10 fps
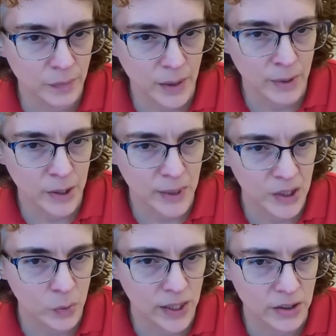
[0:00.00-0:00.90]
I'm at the
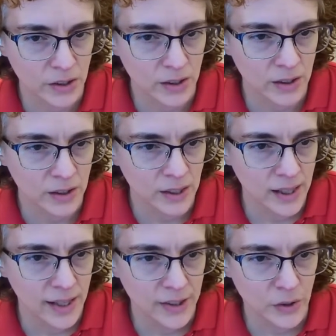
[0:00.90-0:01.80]
Best Western.
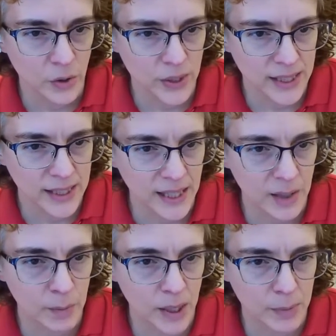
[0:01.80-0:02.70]
I don't know the
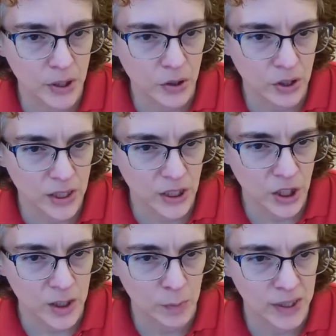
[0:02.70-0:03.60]
city. Maybe you could
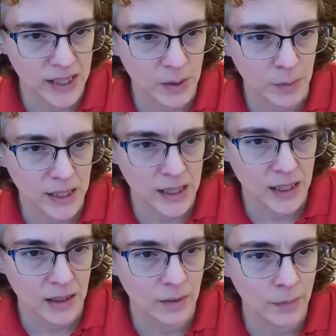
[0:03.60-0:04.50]
suggest a place to
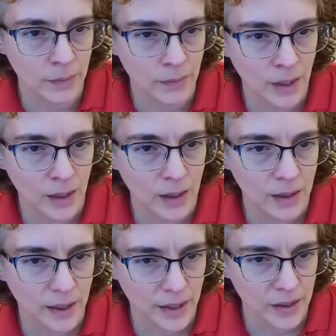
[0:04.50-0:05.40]
meet."
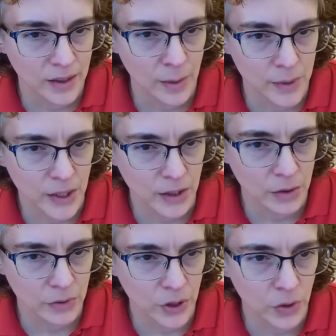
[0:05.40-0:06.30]
"I could come to you
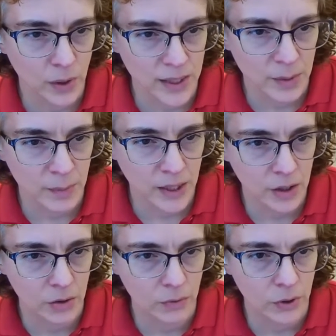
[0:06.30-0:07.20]
if you don't want to meet in
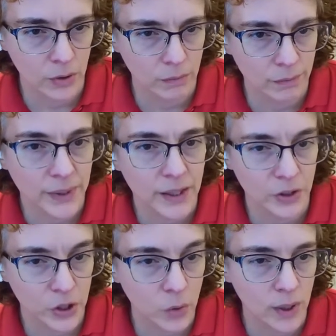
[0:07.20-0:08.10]
your room. If
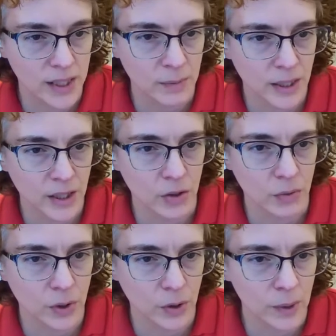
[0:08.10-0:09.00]
you don't want to meet in your
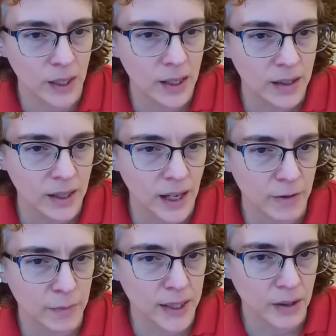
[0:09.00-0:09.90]
room, they
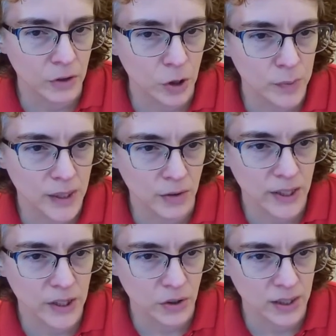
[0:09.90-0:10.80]
have meeting rooms and a
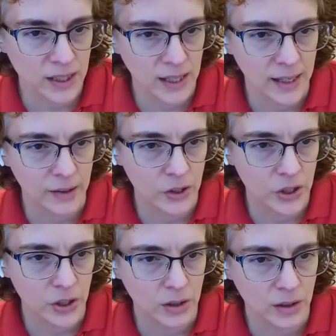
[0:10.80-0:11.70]
restaurant and lounge."